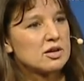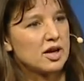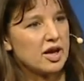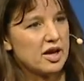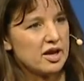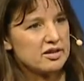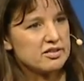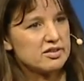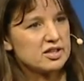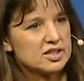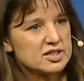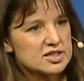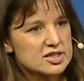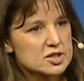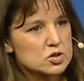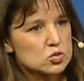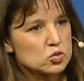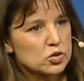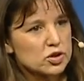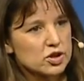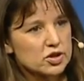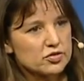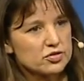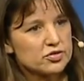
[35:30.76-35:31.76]
I think this is
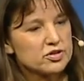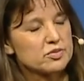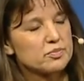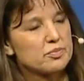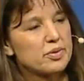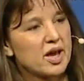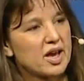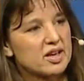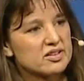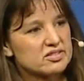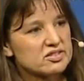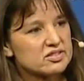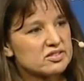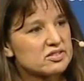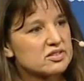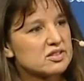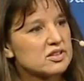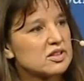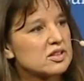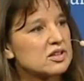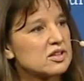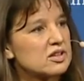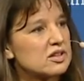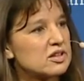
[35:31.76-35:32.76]
one of the best.
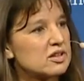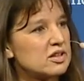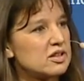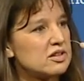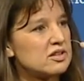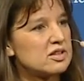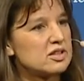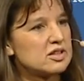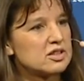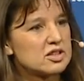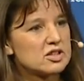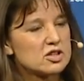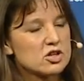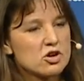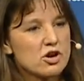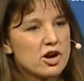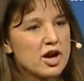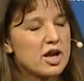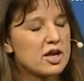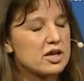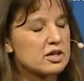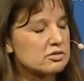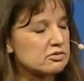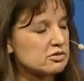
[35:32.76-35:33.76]
Uh, I think they're
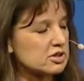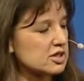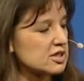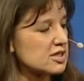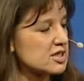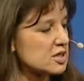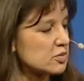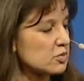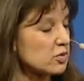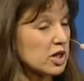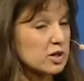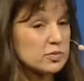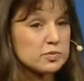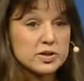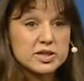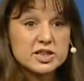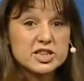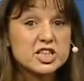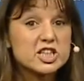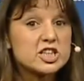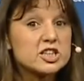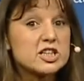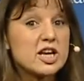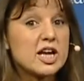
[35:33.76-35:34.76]
great and really smart, but
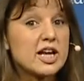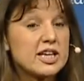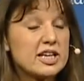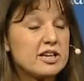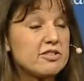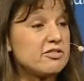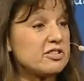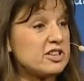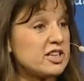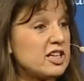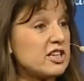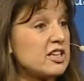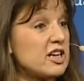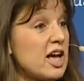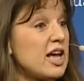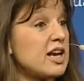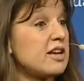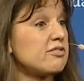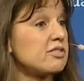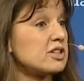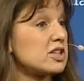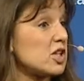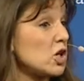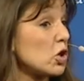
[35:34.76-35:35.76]
they're not even they're not
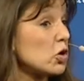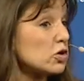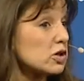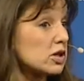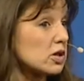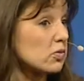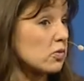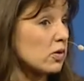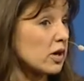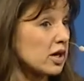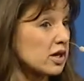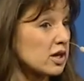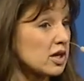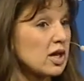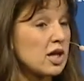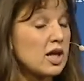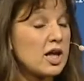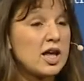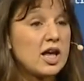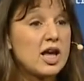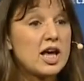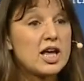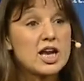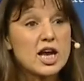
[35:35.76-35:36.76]
even the only one.
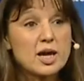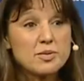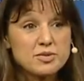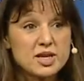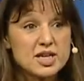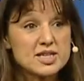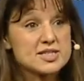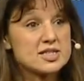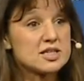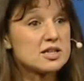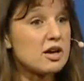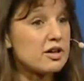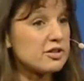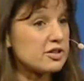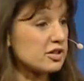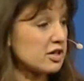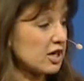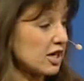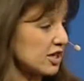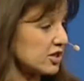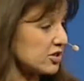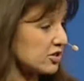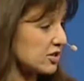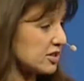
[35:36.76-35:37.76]
And I'm guessing other
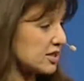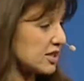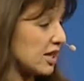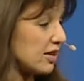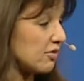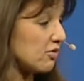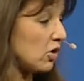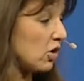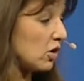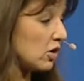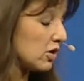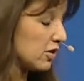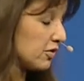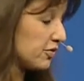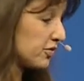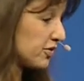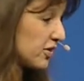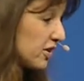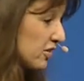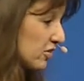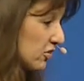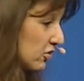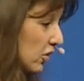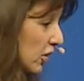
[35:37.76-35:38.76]
countries have all of
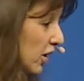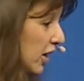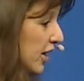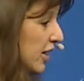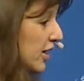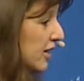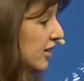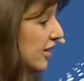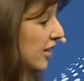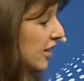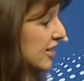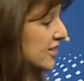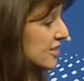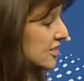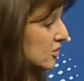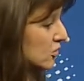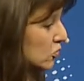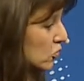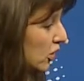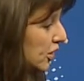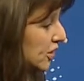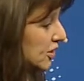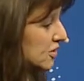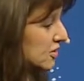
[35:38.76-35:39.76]
this. So I, I just
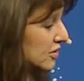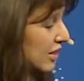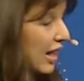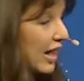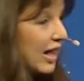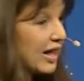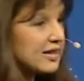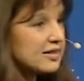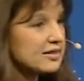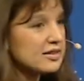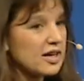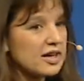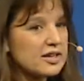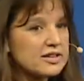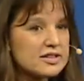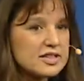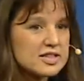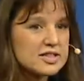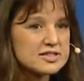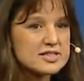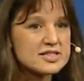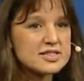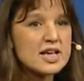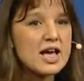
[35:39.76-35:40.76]
wanted to end on this.